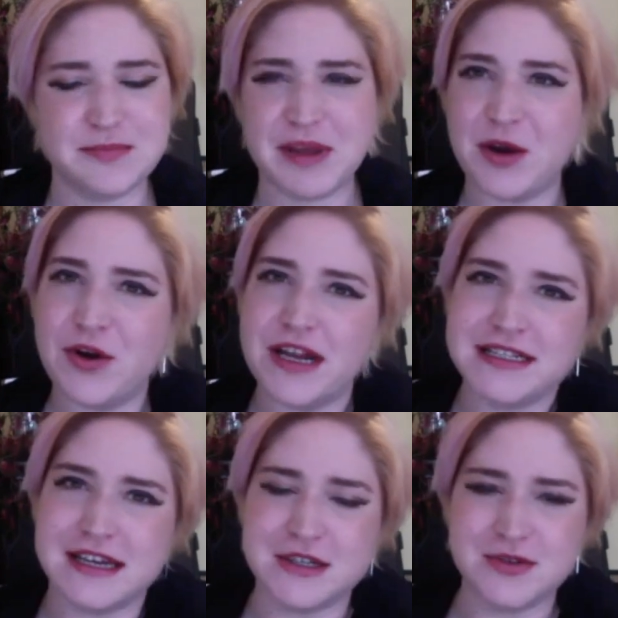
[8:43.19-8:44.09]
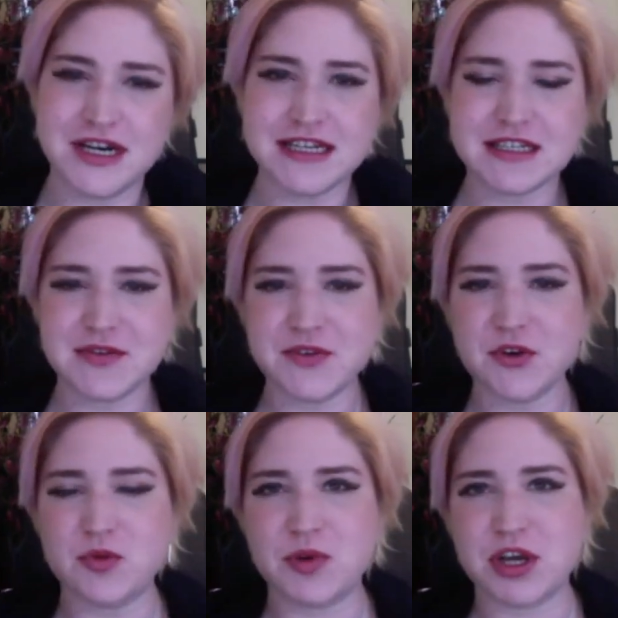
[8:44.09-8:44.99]
to be honest, that's really
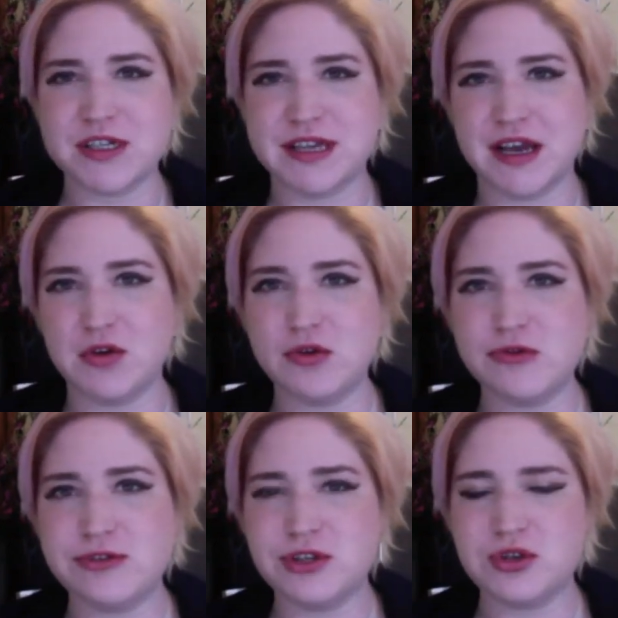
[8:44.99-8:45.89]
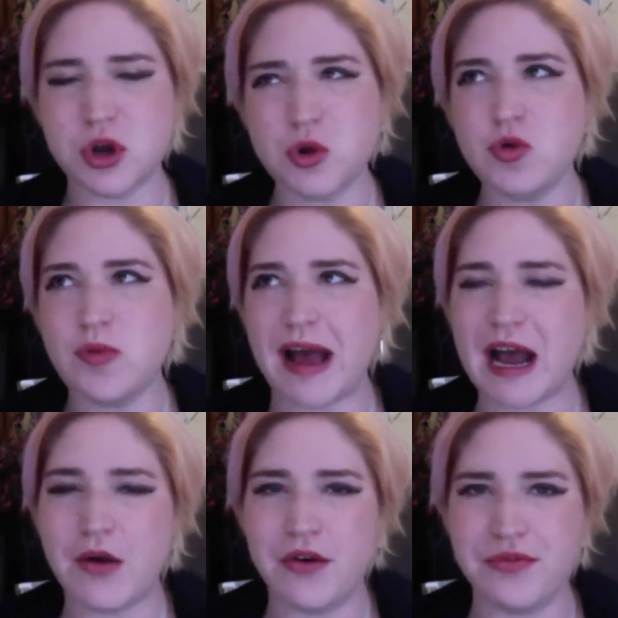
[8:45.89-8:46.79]
difficult because they're all so
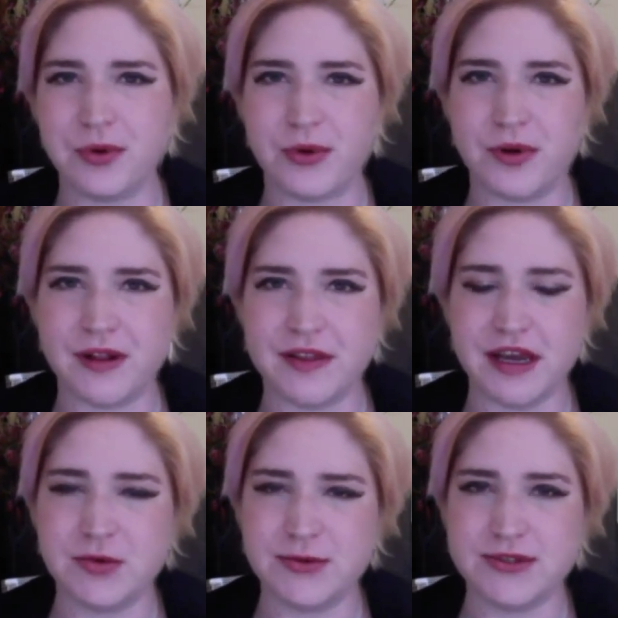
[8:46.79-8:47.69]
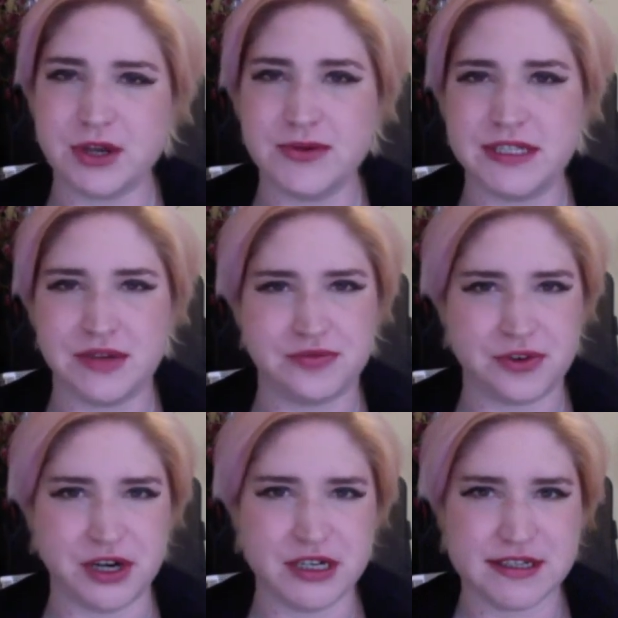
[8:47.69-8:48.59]
powerful and they're all so
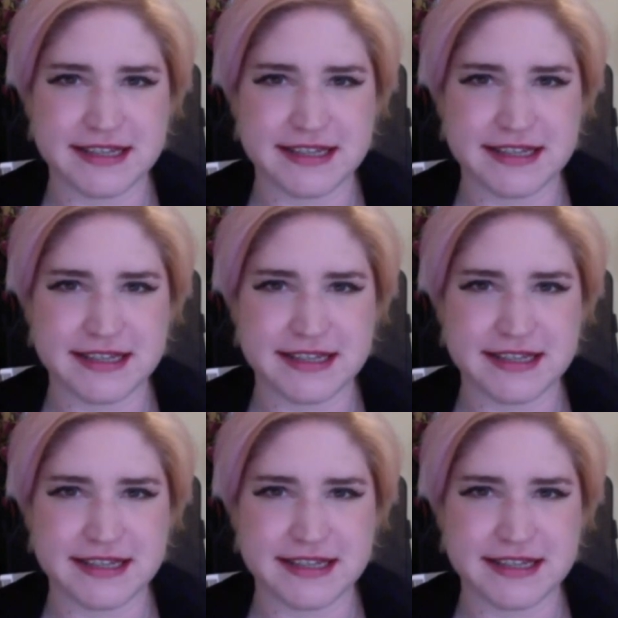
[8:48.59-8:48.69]
different.